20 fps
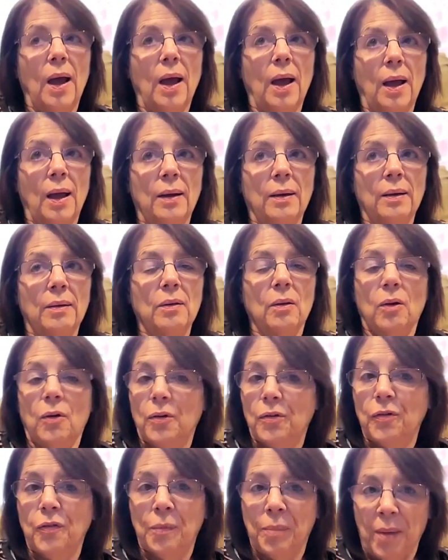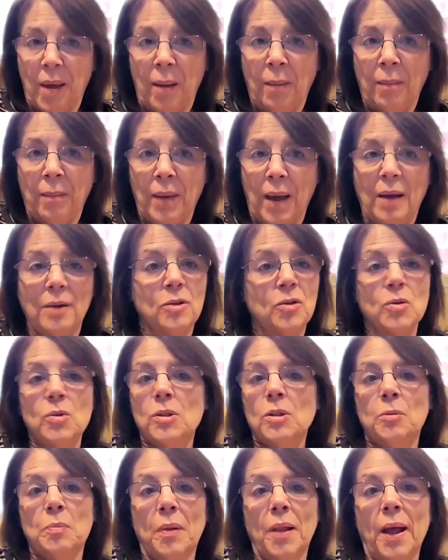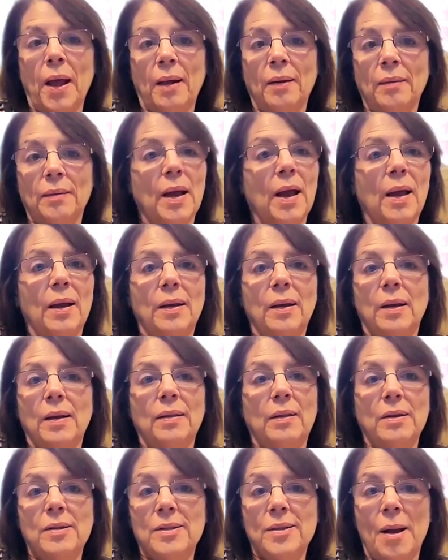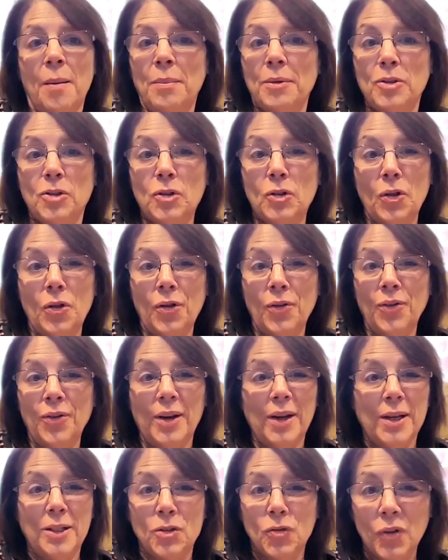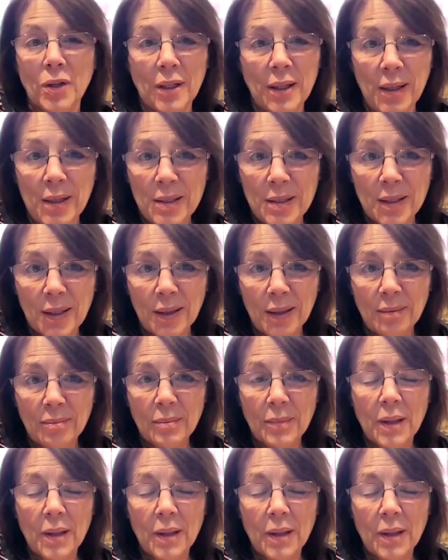And learn from them how to do this plan. And there's not much to learn. It's really easy.